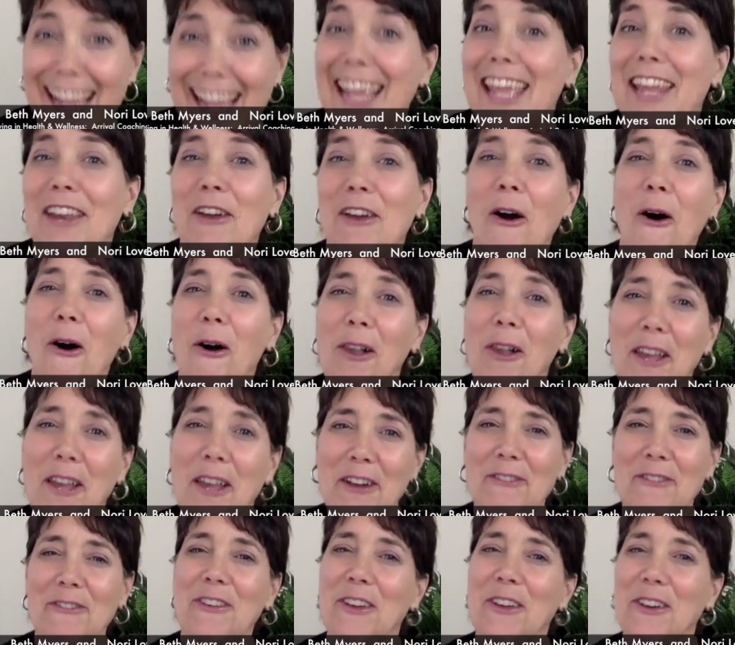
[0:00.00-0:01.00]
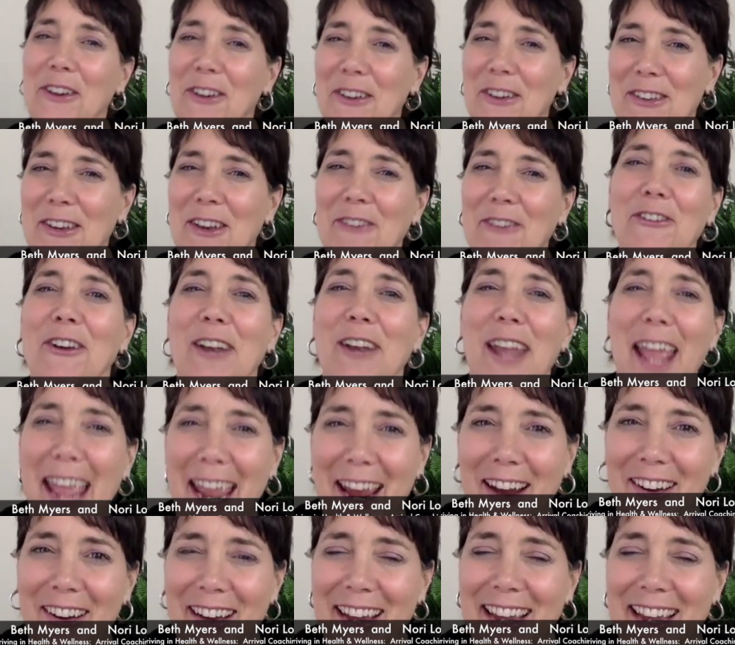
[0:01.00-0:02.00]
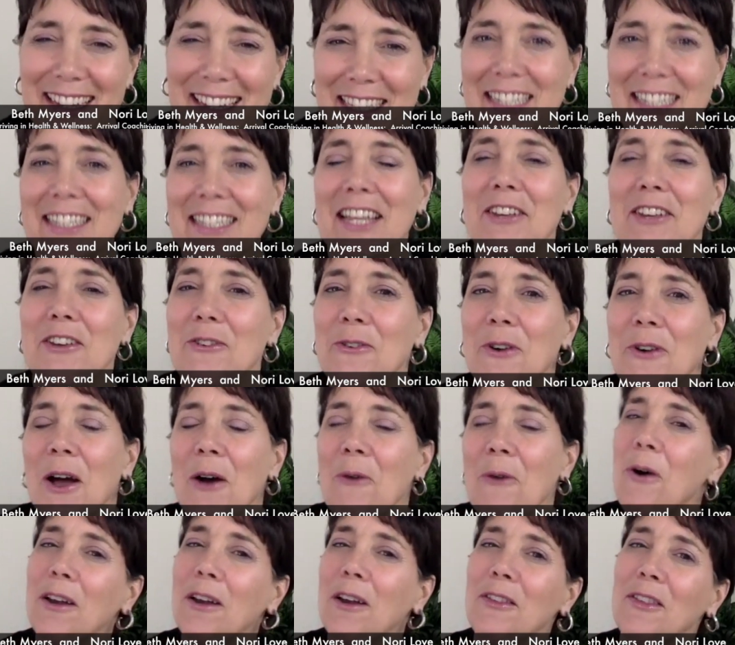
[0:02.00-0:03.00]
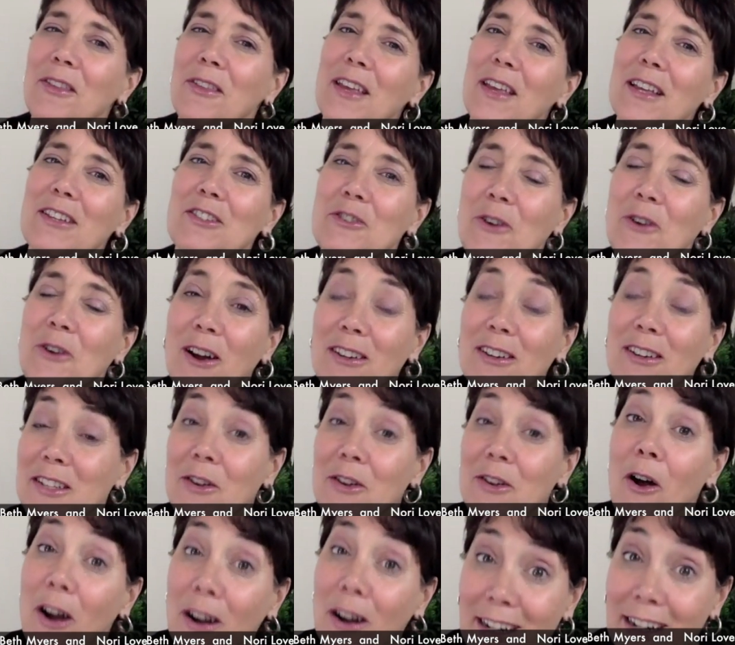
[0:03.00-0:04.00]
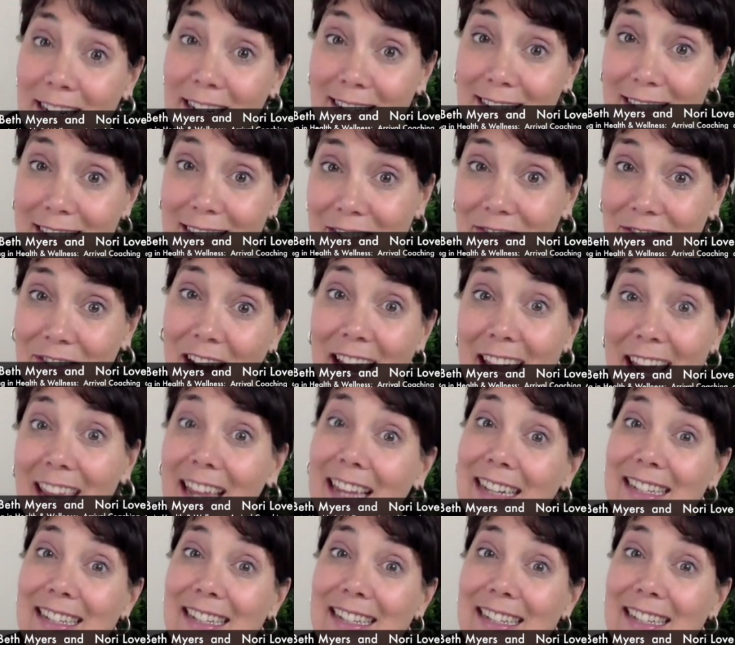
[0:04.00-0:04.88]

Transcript: in all of your different areas, because I know one of the things you are is an artist, right?